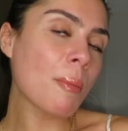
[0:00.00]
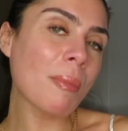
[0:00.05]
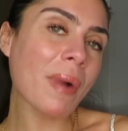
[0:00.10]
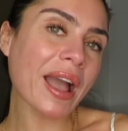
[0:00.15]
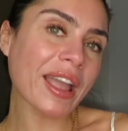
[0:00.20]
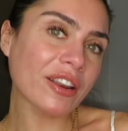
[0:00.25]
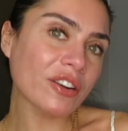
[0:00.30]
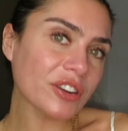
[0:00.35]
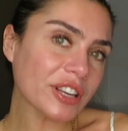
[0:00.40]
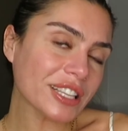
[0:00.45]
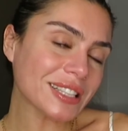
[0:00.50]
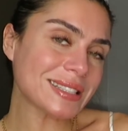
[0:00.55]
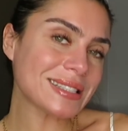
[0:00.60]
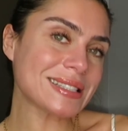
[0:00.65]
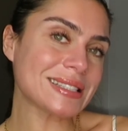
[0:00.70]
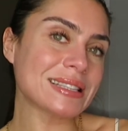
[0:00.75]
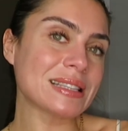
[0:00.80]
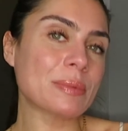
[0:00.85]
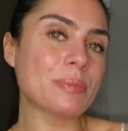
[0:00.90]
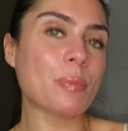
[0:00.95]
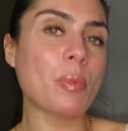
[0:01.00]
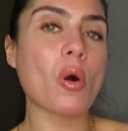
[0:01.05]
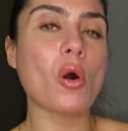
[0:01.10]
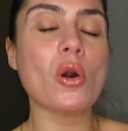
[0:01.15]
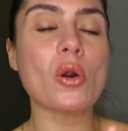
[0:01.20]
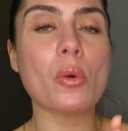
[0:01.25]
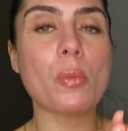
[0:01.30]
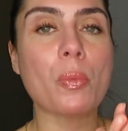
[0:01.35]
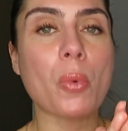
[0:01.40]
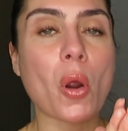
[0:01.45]
my recent
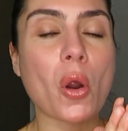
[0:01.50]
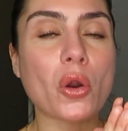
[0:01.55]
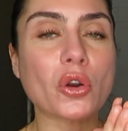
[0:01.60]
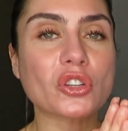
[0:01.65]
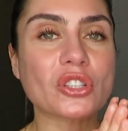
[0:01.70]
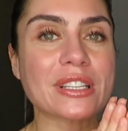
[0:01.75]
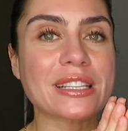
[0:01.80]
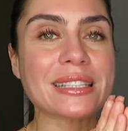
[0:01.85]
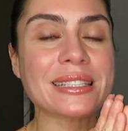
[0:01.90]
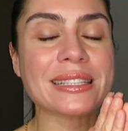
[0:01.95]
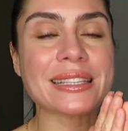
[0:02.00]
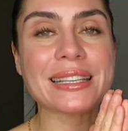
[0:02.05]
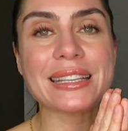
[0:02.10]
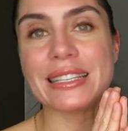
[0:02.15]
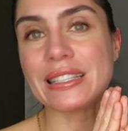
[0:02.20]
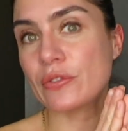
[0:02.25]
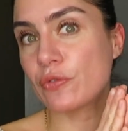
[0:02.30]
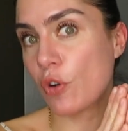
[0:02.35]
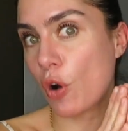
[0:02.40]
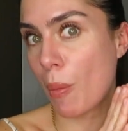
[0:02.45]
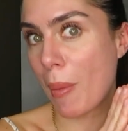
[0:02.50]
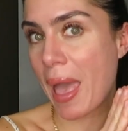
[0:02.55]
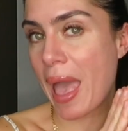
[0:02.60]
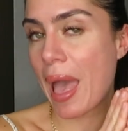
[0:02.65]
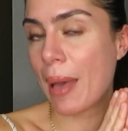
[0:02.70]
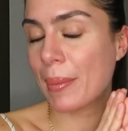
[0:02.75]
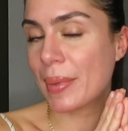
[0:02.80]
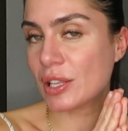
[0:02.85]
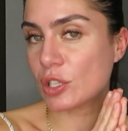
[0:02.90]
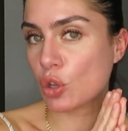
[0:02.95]
purchase is from
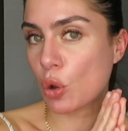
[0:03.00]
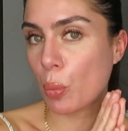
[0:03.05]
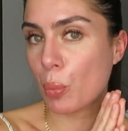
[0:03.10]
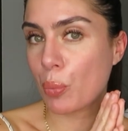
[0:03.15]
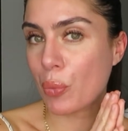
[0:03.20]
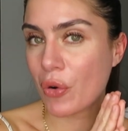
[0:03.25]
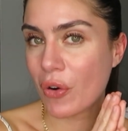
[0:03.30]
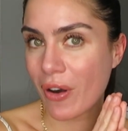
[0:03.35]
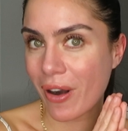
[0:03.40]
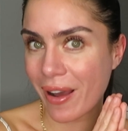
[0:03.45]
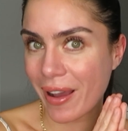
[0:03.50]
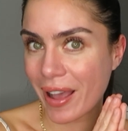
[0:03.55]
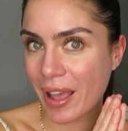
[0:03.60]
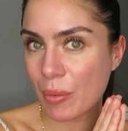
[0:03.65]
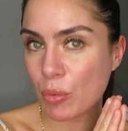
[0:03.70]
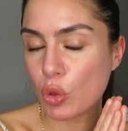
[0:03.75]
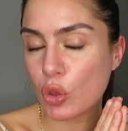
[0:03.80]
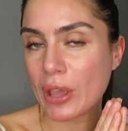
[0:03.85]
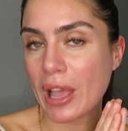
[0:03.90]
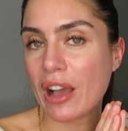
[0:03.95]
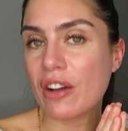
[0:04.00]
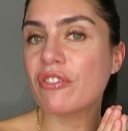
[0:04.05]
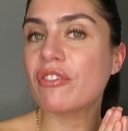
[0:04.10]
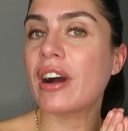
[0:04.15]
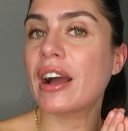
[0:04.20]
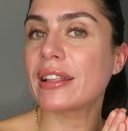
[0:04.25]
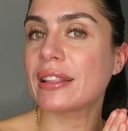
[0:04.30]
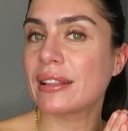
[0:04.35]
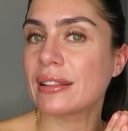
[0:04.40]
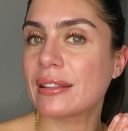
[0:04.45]
Amazon Prime. You can
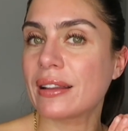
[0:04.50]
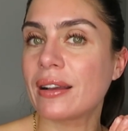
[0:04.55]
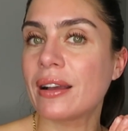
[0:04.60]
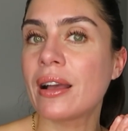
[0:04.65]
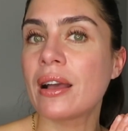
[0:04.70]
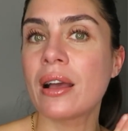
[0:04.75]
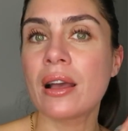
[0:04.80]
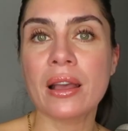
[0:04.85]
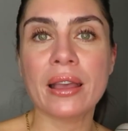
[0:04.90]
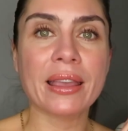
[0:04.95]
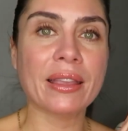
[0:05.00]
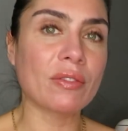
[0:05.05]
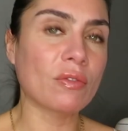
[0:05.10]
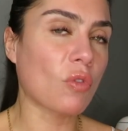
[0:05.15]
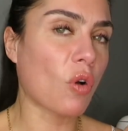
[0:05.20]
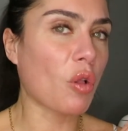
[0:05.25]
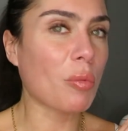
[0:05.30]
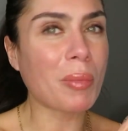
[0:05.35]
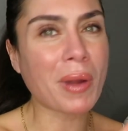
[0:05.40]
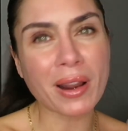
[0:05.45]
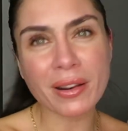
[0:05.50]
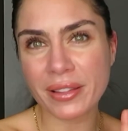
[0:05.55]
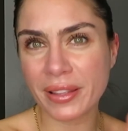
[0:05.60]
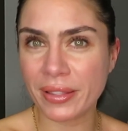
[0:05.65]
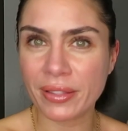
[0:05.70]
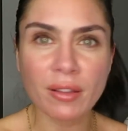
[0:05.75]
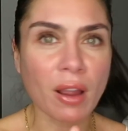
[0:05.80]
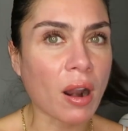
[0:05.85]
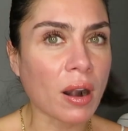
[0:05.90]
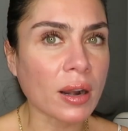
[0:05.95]
find it in Walmart,
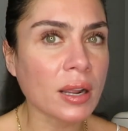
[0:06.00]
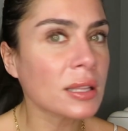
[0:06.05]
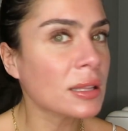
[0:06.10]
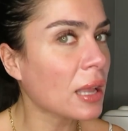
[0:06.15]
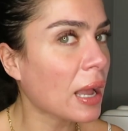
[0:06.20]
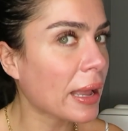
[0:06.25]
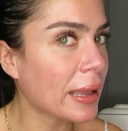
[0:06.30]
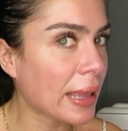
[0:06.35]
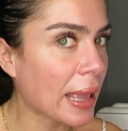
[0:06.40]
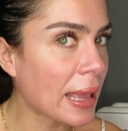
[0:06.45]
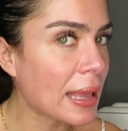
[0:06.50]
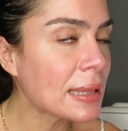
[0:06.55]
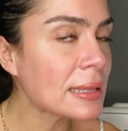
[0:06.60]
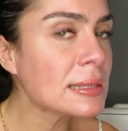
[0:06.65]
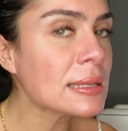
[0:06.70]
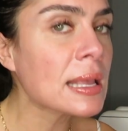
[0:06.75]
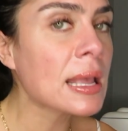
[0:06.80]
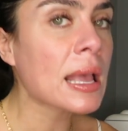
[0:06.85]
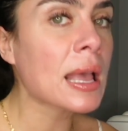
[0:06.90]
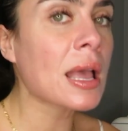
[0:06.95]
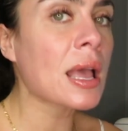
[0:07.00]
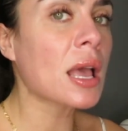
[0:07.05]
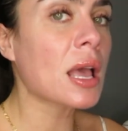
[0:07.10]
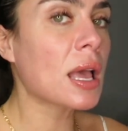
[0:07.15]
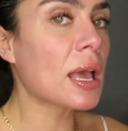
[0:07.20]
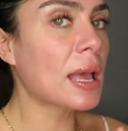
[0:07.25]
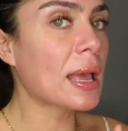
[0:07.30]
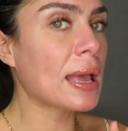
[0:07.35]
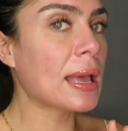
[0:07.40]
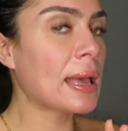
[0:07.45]
in Target, I guess.
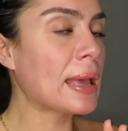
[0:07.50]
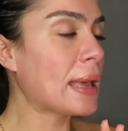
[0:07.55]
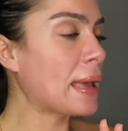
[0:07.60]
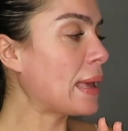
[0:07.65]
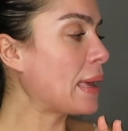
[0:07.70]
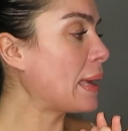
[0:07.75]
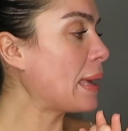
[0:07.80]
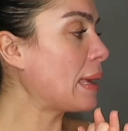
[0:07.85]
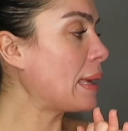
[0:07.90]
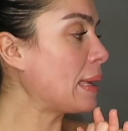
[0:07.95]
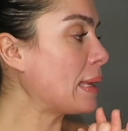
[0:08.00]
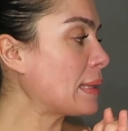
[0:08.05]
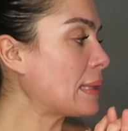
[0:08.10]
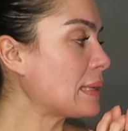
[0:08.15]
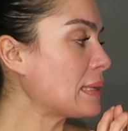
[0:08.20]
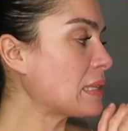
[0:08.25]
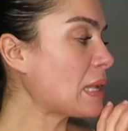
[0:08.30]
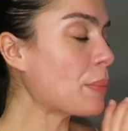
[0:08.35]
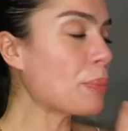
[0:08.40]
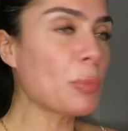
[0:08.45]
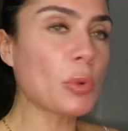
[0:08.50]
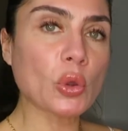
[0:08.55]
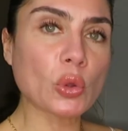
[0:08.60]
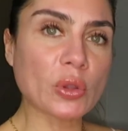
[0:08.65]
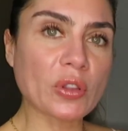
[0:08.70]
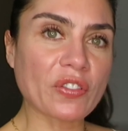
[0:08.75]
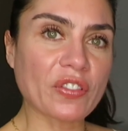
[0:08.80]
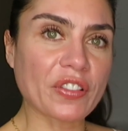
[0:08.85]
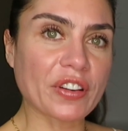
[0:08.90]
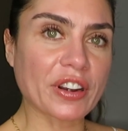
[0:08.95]
It is a
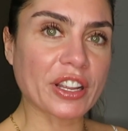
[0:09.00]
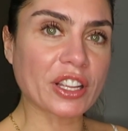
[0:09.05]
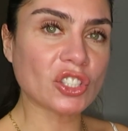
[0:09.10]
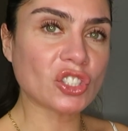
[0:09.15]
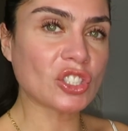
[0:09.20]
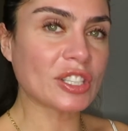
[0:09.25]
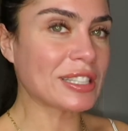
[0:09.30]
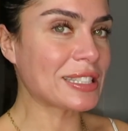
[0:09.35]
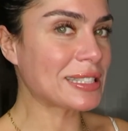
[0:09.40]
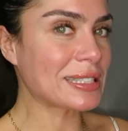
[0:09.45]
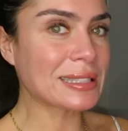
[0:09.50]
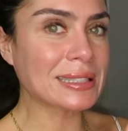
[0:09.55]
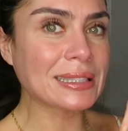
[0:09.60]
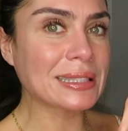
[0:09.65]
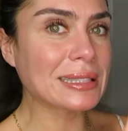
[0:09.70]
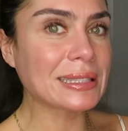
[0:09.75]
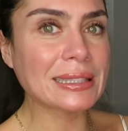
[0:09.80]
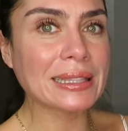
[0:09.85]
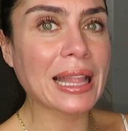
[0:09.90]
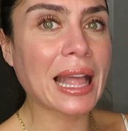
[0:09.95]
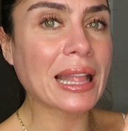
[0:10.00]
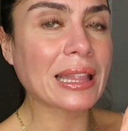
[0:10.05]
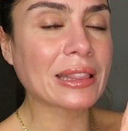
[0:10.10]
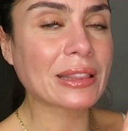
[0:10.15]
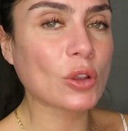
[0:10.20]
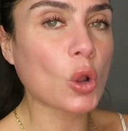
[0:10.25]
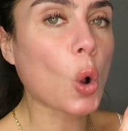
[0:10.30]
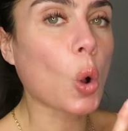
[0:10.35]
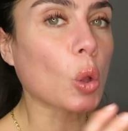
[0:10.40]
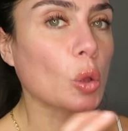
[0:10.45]
beauty fridge. It's
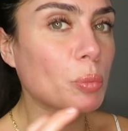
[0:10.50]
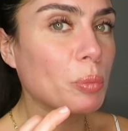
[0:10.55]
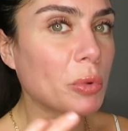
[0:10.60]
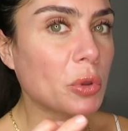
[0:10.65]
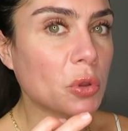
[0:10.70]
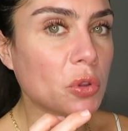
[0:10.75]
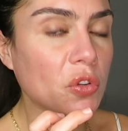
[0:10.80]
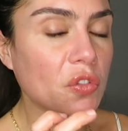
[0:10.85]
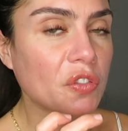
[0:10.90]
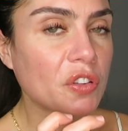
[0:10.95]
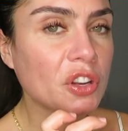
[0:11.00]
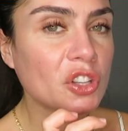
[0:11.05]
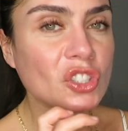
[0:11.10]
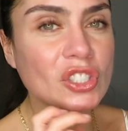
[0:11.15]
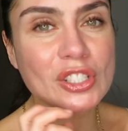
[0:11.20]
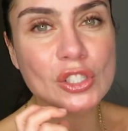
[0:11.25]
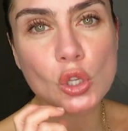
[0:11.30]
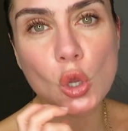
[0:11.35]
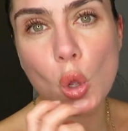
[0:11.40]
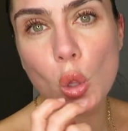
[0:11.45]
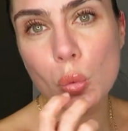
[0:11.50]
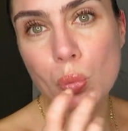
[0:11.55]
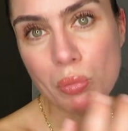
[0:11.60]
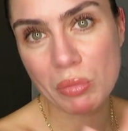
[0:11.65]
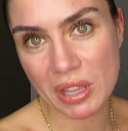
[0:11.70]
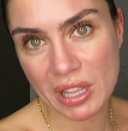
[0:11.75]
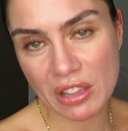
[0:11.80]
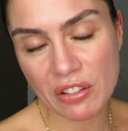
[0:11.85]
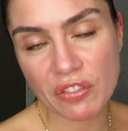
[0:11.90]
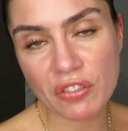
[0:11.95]
not called beauty fridge, it's called
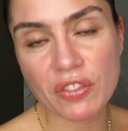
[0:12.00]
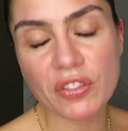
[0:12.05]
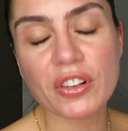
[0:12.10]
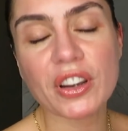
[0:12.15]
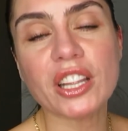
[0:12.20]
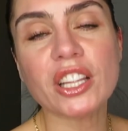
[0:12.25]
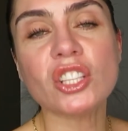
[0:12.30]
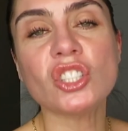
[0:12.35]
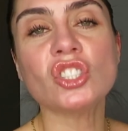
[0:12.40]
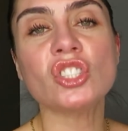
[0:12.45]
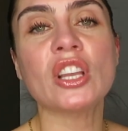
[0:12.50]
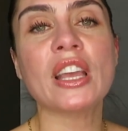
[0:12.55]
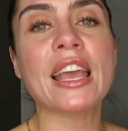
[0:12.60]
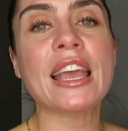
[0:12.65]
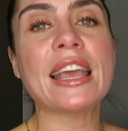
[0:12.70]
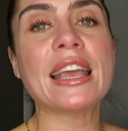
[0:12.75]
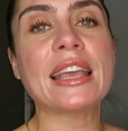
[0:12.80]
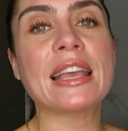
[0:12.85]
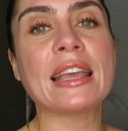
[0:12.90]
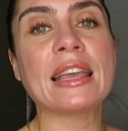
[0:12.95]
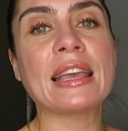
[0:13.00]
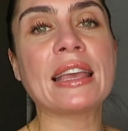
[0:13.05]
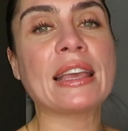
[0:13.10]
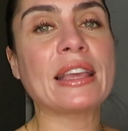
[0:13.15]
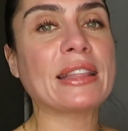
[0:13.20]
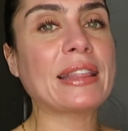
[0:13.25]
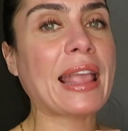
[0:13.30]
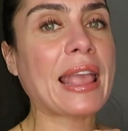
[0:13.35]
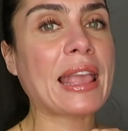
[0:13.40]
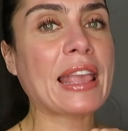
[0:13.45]
mini fridge.
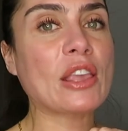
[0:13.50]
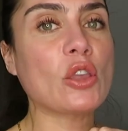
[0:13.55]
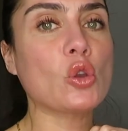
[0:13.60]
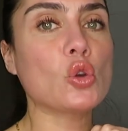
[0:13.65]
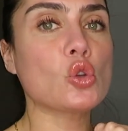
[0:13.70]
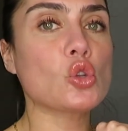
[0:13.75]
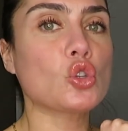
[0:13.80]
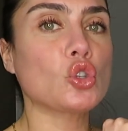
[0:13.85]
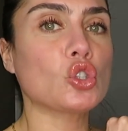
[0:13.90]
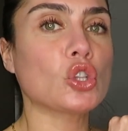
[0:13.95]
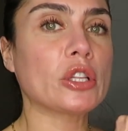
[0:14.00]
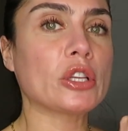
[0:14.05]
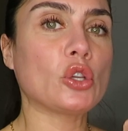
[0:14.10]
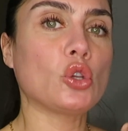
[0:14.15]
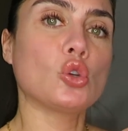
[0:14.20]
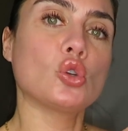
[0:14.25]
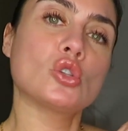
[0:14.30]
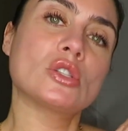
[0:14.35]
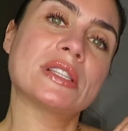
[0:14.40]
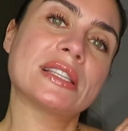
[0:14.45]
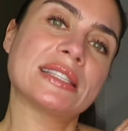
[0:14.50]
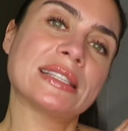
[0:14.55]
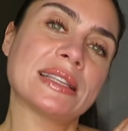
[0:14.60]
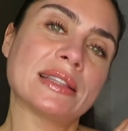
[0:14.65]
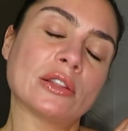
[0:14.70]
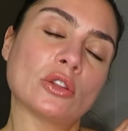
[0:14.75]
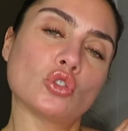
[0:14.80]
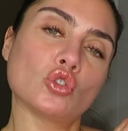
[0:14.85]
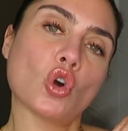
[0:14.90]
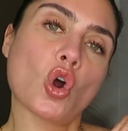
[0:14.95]
They usually use this
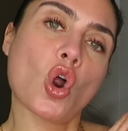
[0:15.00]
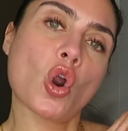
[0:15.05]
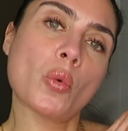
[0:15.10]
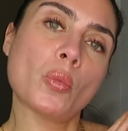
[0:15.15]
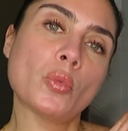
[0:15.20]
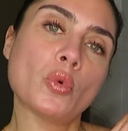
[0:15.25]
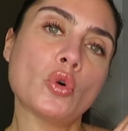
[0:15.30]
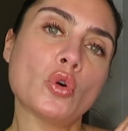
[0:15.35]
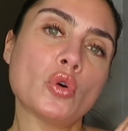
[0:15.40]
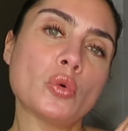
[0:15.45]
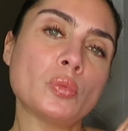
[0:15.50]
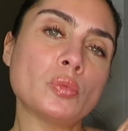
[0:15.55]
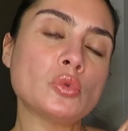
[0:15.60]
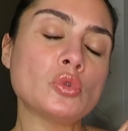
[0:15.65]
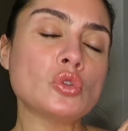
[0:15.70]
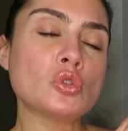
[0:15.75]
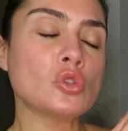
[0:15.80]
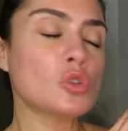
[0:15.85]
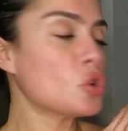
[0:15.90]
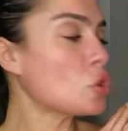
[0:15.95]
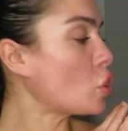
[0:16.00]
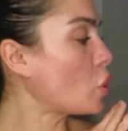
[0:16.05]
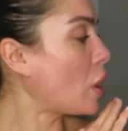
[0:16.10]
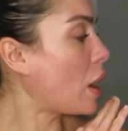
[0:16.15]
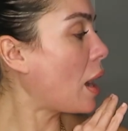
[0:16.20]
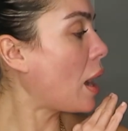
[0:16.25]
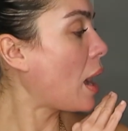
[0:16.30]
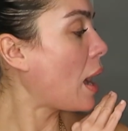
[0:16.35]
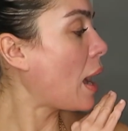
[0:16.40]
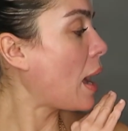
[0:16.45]
in the dorm rooms,
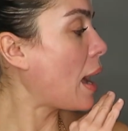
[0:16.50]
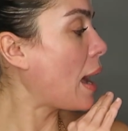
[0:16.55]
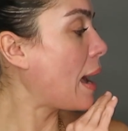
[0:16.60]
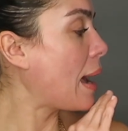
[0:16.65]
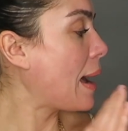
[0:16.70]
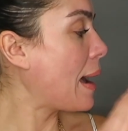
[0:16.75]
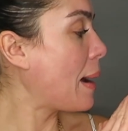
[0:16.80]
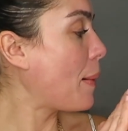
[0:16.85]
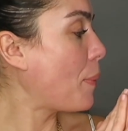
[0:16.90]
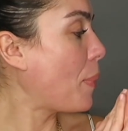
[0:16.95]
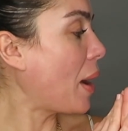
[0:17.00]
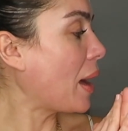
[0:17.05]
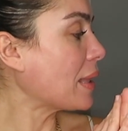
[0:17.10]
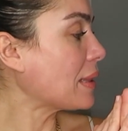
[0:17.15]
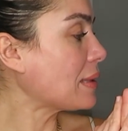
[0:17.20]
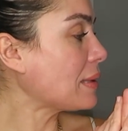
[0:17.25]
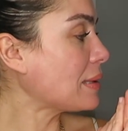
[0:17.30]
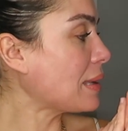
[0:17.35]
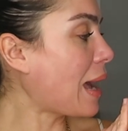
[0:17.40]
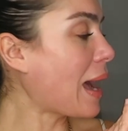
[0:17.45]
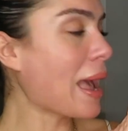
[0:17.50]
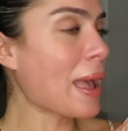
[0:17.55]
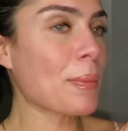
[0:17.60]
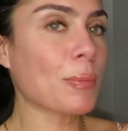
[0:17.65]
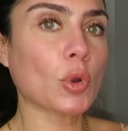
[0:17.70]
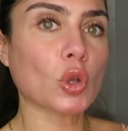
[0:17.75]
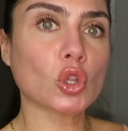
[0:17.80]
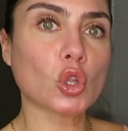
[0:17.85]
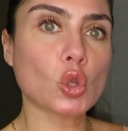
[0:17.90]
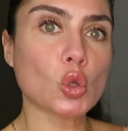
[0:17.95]
but
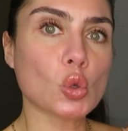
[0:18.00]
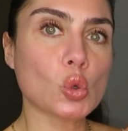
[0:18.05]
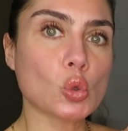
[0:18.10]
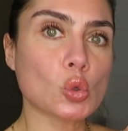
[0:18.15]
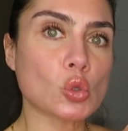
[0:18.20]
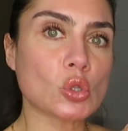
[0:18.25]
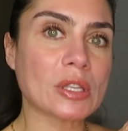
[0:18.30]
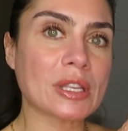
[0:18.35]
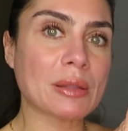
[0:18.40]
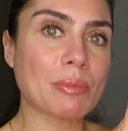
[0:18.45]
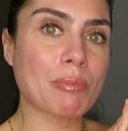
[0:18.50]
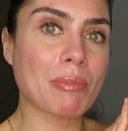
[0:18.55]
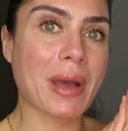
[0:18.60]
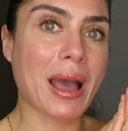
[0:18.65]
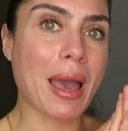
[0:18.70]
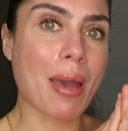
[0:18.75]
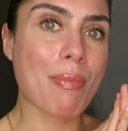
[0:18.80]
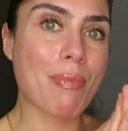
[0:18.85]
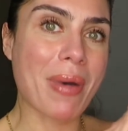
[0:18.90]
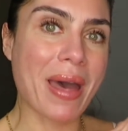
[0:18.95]
I'm gonna use in my